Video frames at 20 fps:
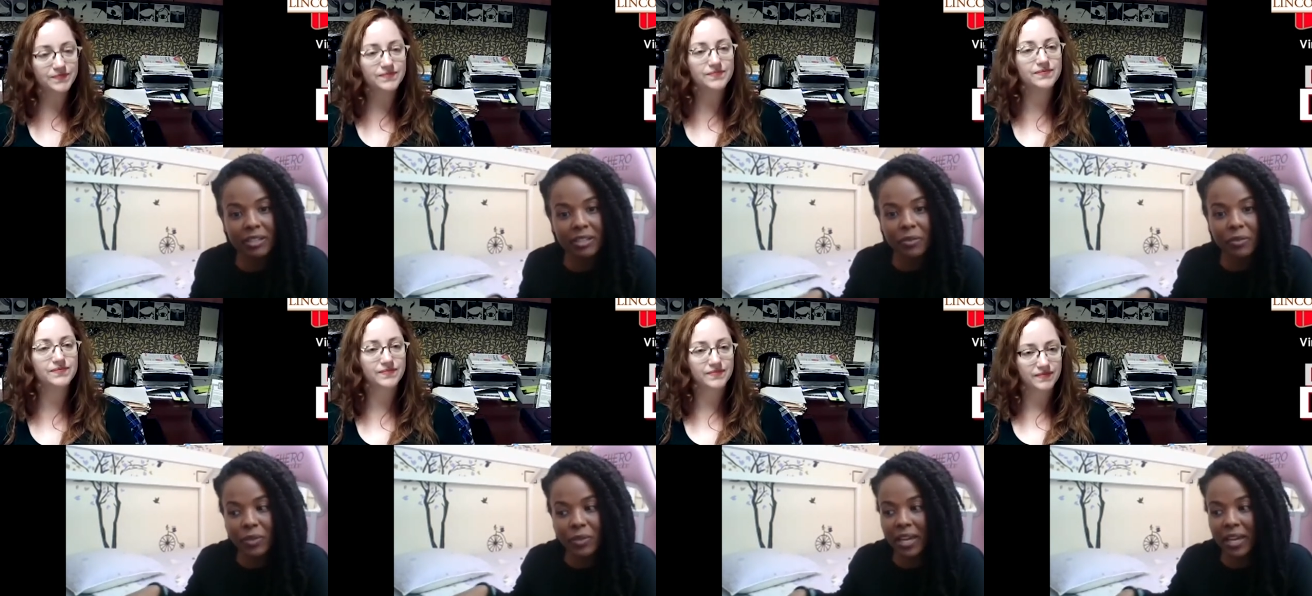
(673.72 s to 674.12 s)

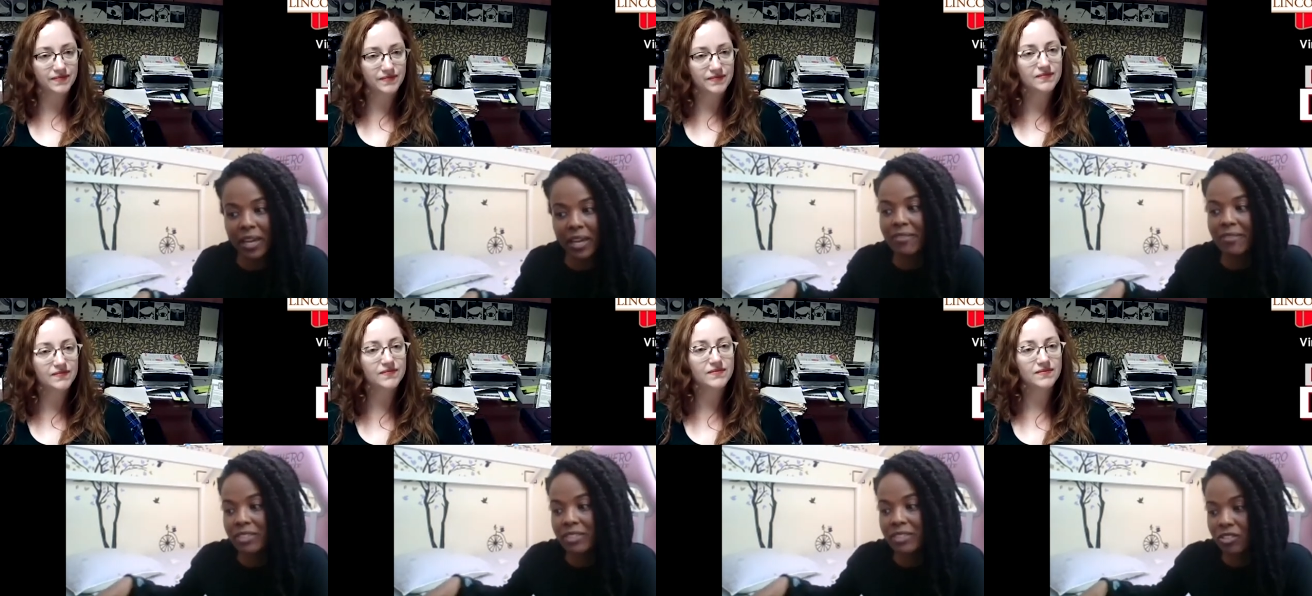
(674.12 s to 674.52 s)
Speaker 1: and we
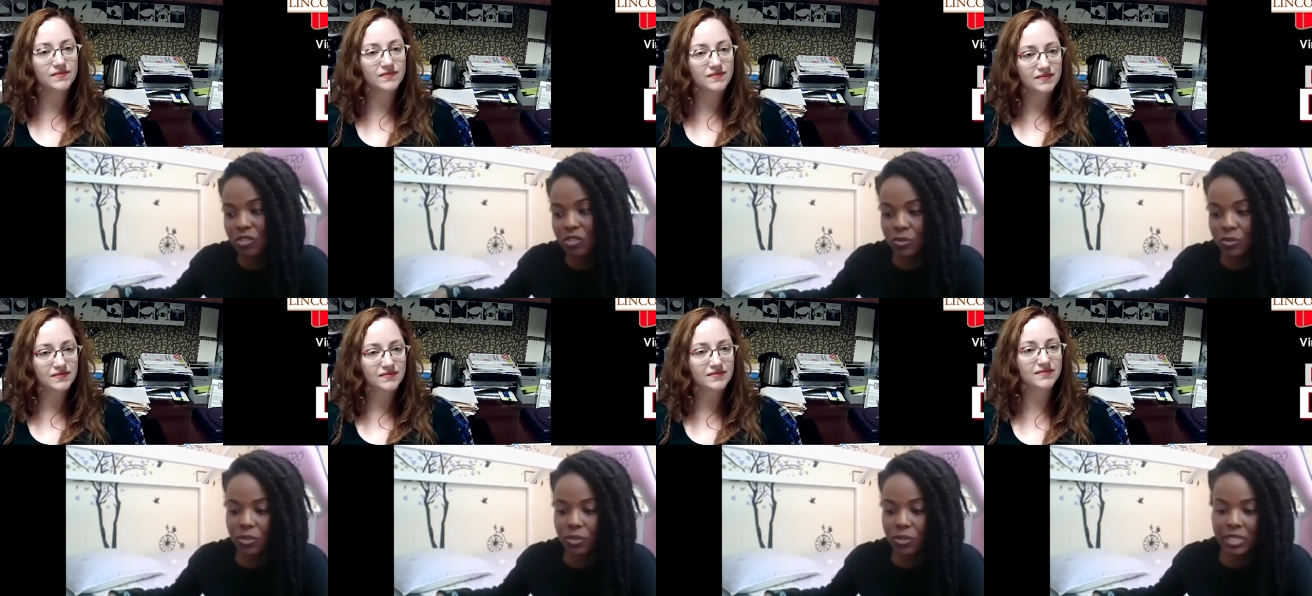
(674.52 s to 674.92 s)
have these
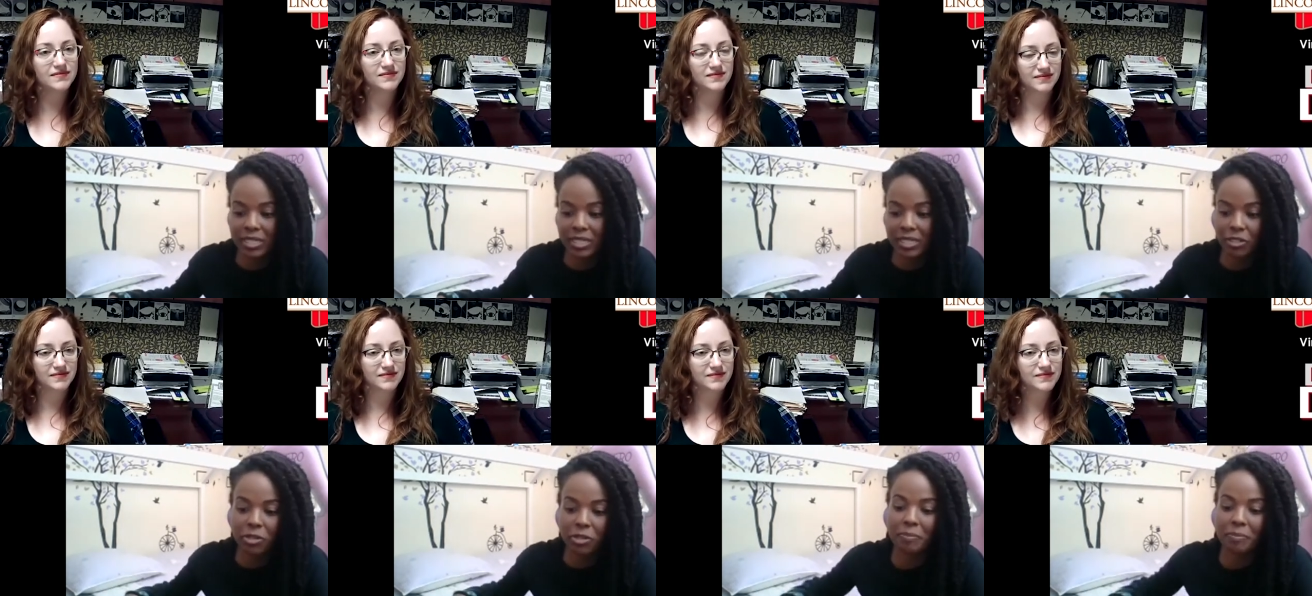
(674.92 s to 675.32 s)
stories that
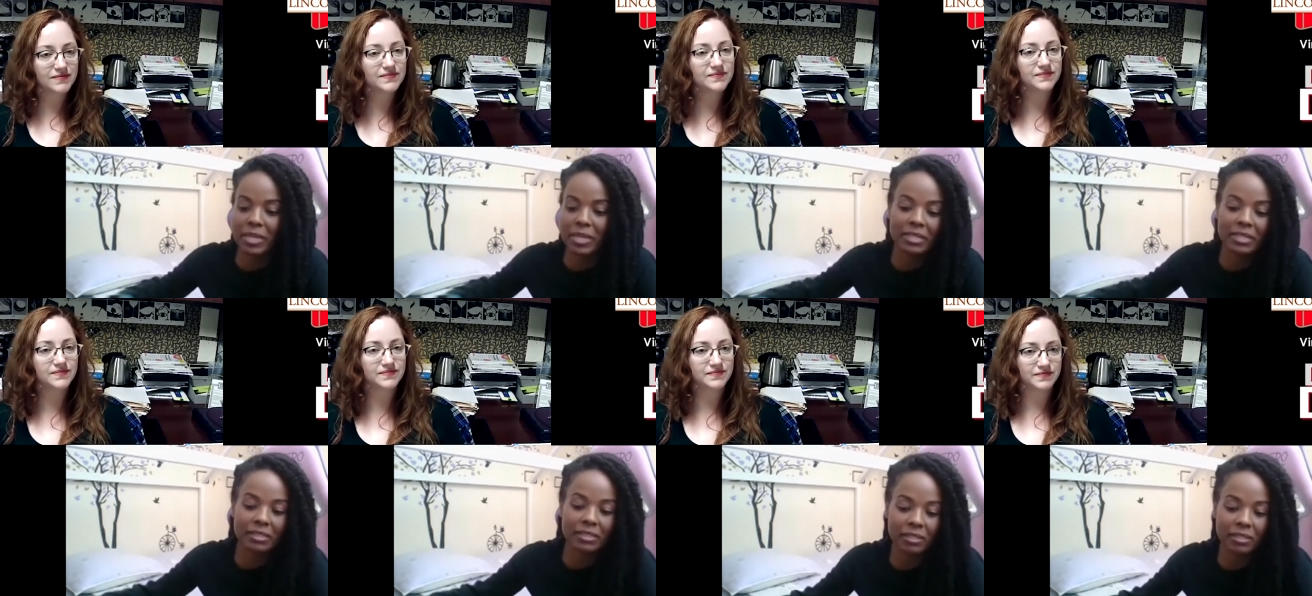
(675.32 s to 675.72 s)
are
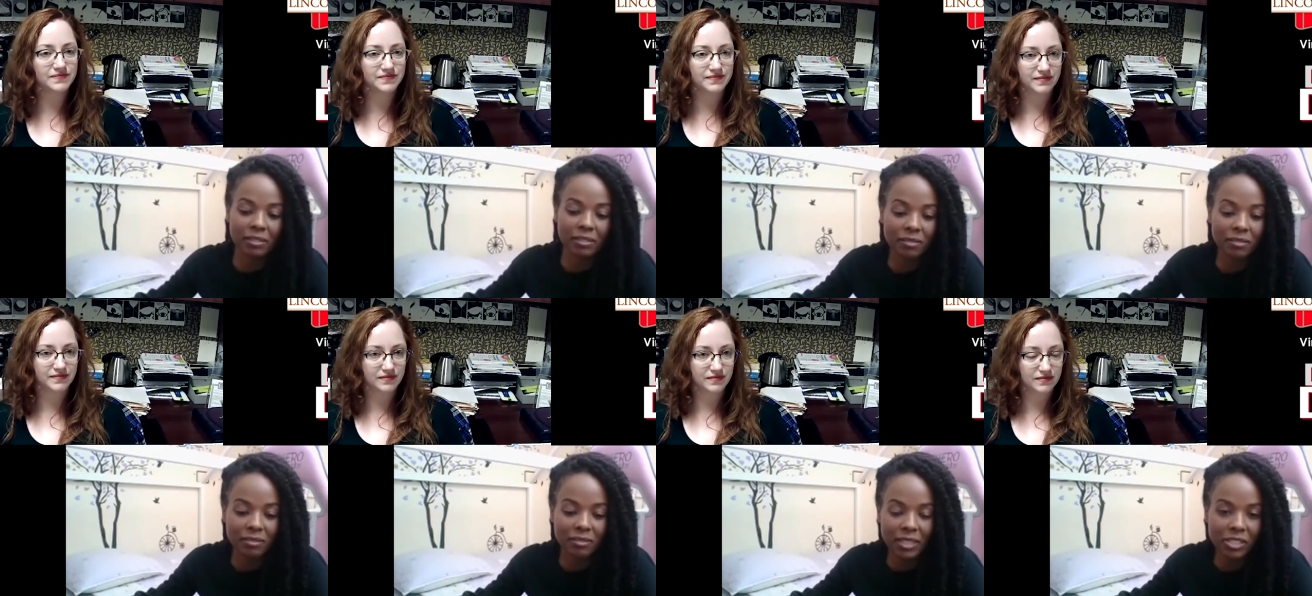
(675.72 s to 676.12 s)

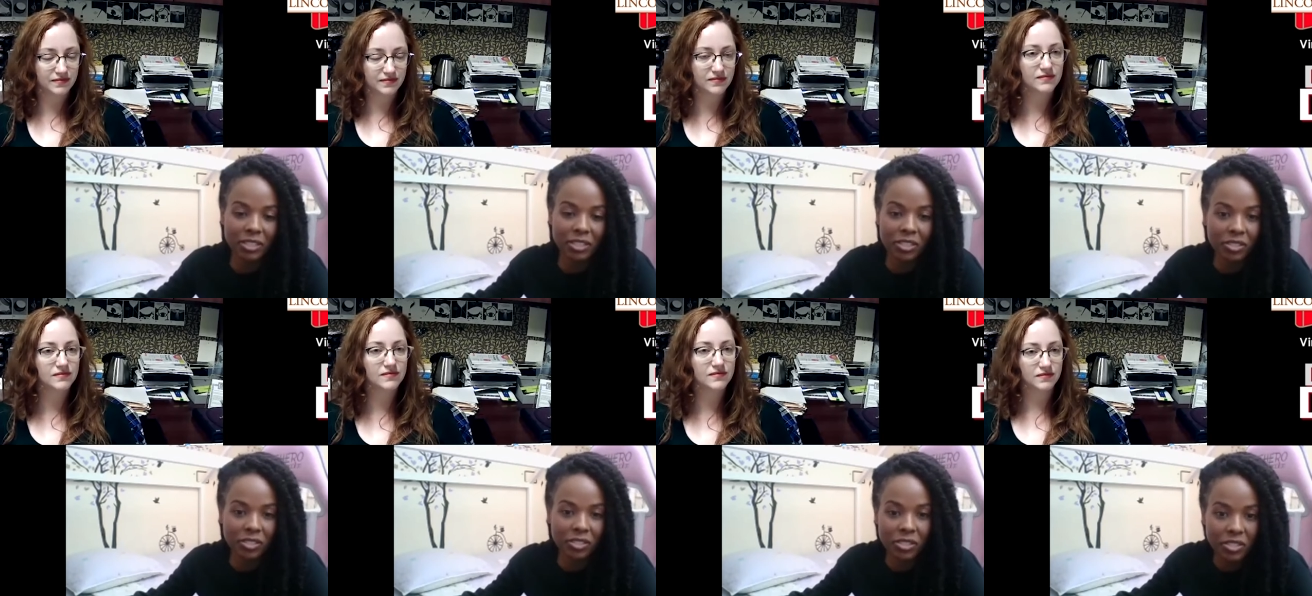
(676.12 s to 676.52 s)
amazing like
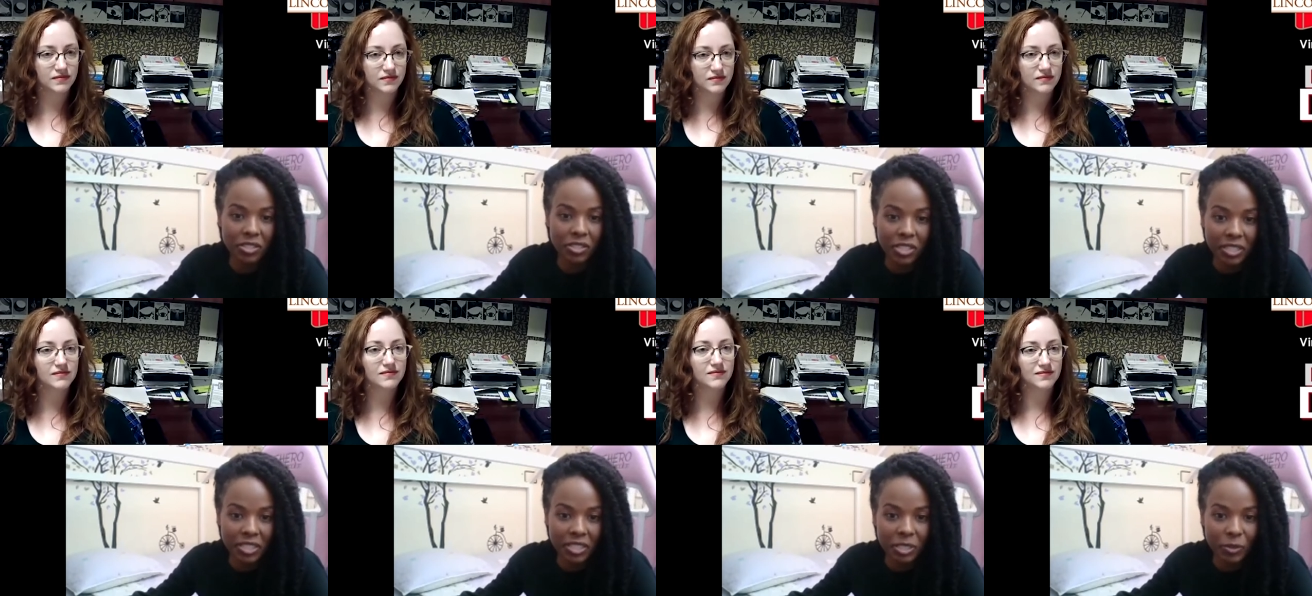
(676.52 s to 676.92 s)

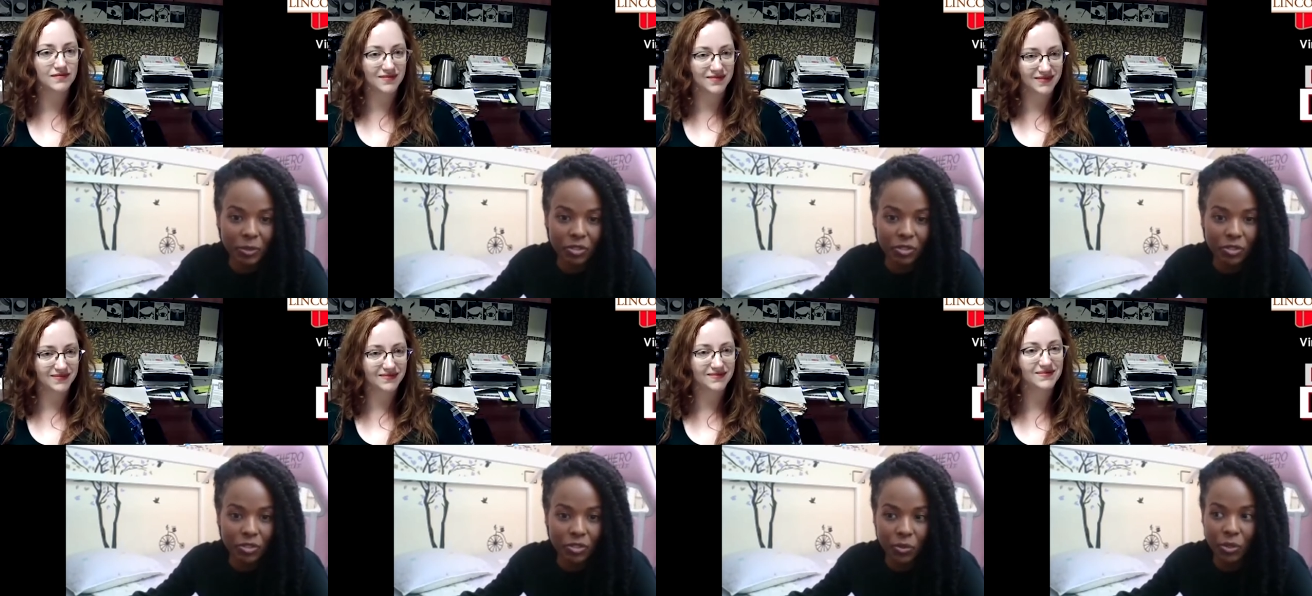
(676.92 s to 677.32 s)
shakespeare
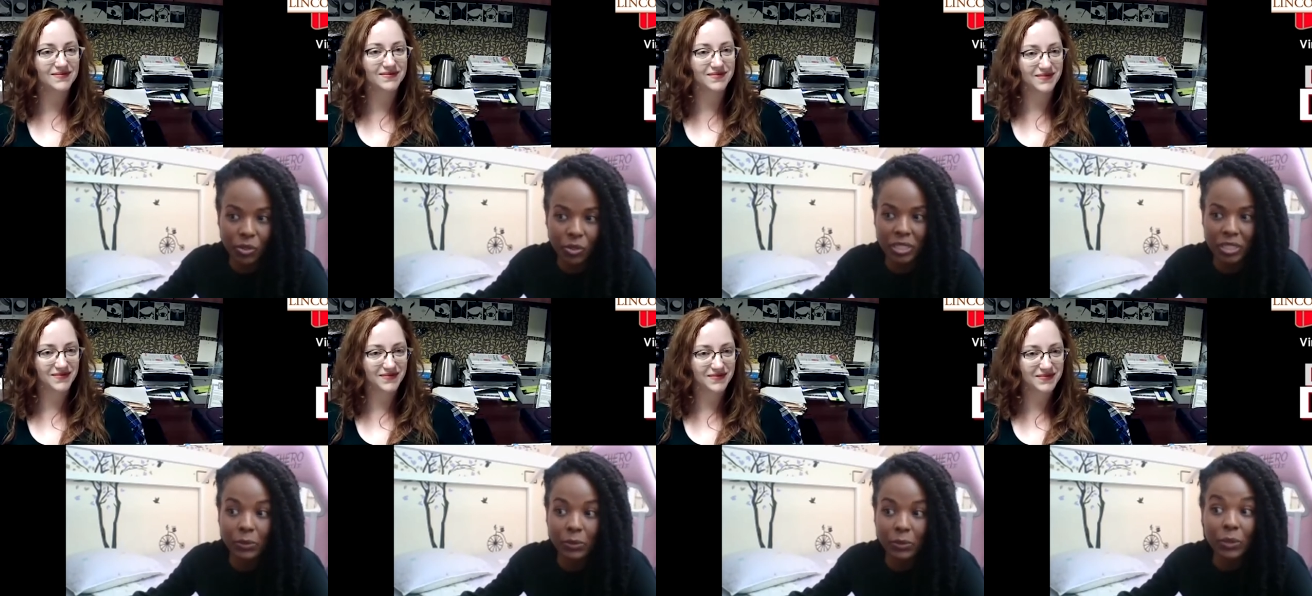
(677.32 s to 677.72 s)

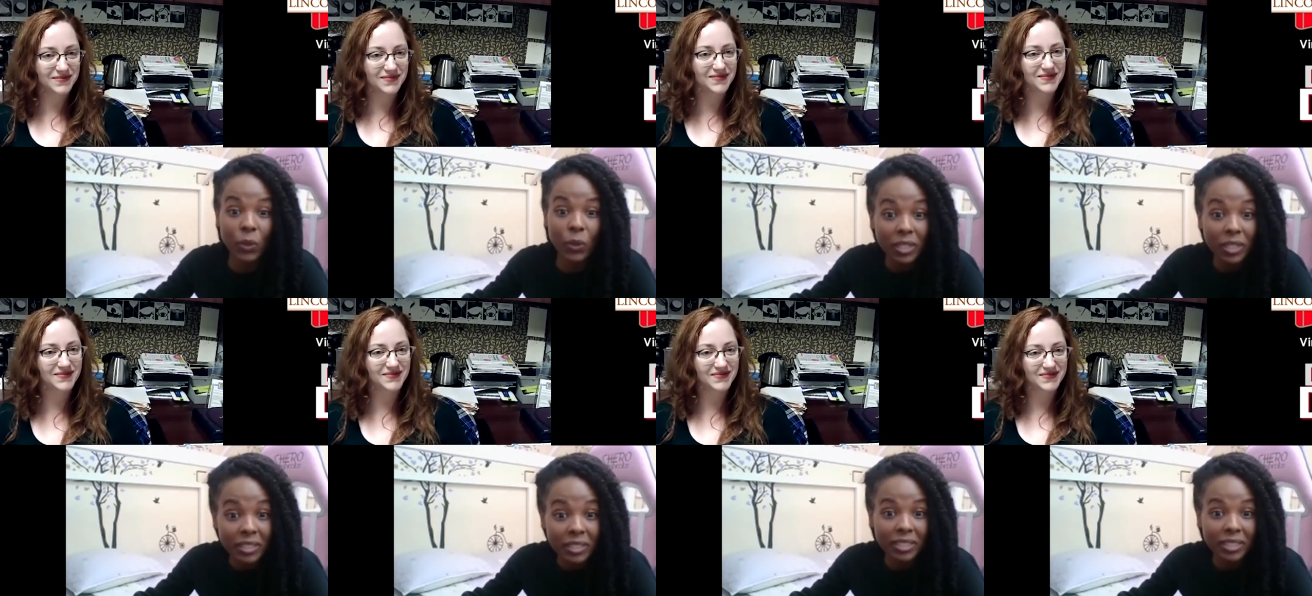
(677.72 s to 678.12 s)
stories and we
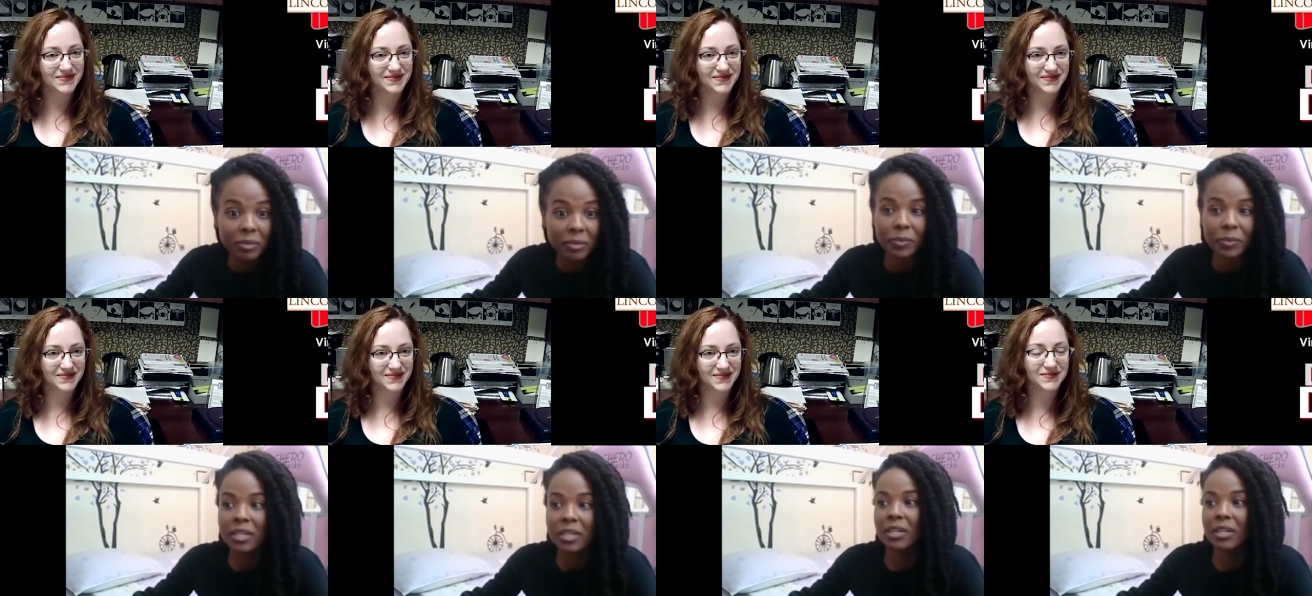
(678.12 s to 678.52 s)
want to keep